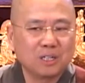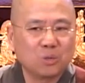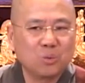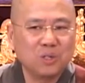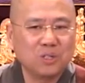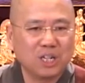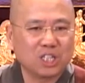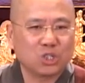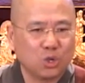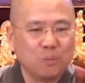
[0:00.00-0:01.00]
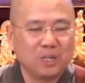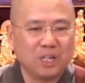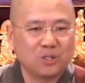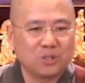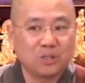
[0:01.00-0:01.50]
the winter is a
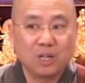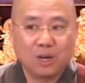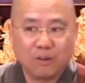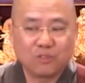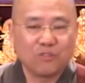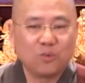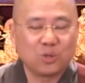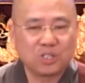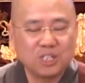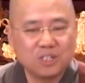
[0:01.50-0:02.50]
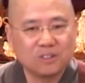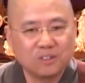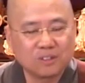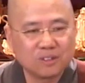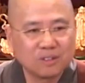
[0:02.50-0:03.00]
termination of the 4
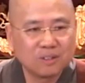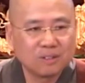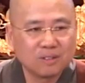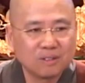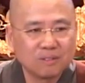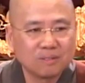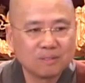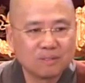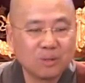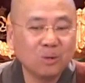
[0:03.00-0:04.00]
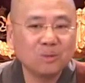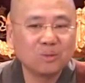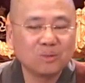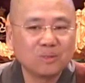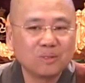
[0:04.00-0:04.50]
seasons?
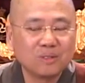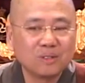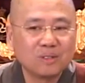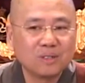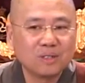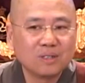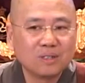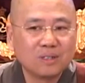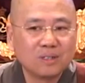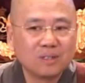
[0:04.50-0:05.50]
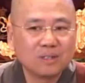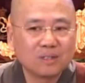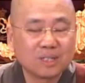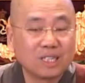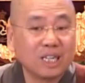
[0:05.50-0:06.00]
No.
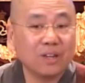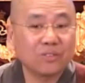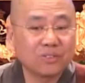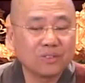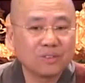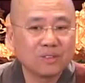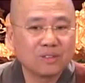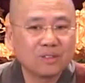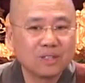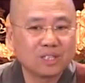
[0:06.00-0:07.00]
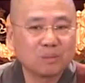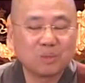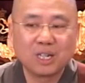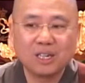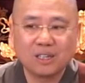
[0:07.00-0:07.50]
The death is the
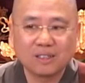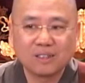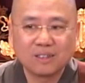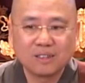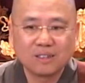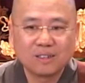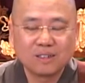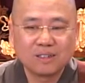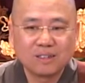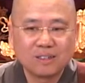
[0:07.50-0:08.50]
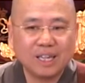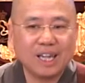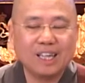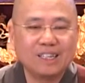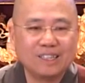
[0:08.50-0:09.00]
beginning. The
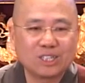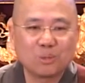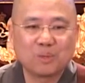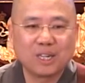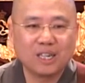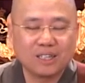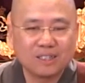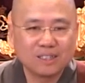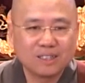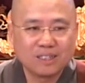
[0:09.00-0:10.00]
end is the beginning.